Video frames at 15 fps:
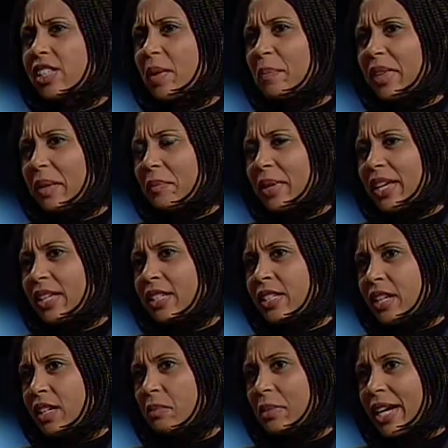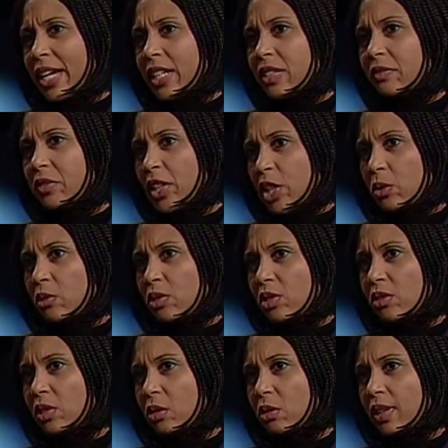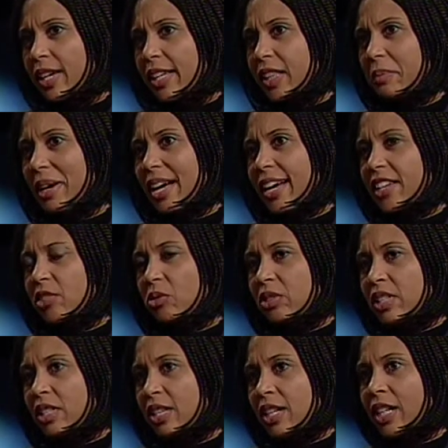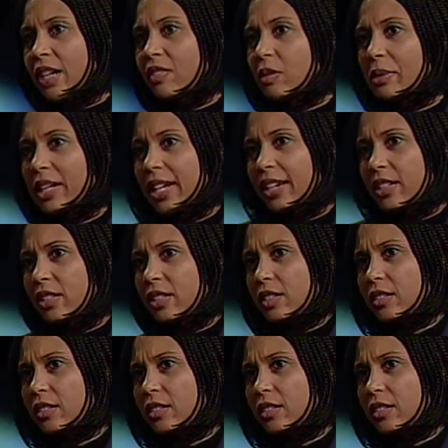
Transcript: something being done by individuals who don't like the Baha'is, or is this a government action?